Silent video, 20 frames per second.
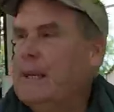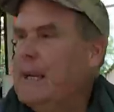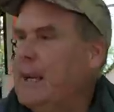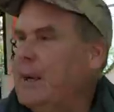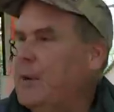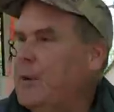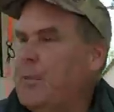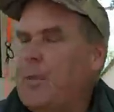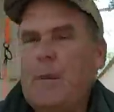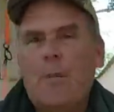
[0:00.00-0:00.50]
I
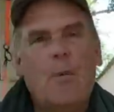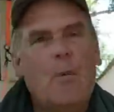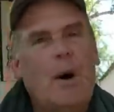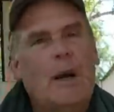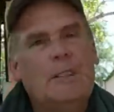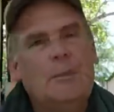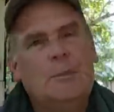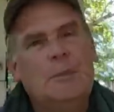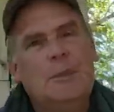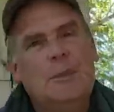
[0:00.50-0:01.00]
got other people
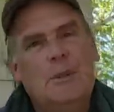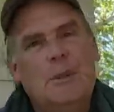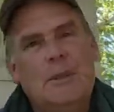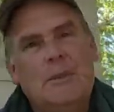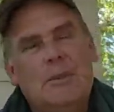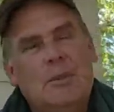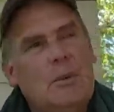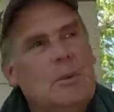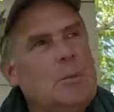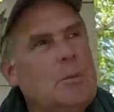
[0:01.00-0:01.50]
watching me do it,
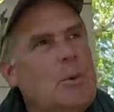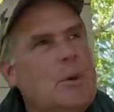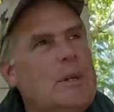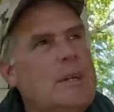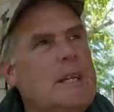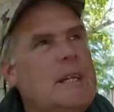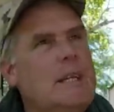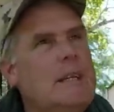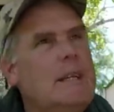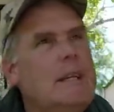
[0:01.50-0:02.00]
so it's pretty
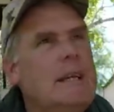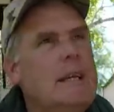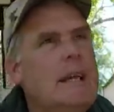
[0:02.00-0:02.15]
neat.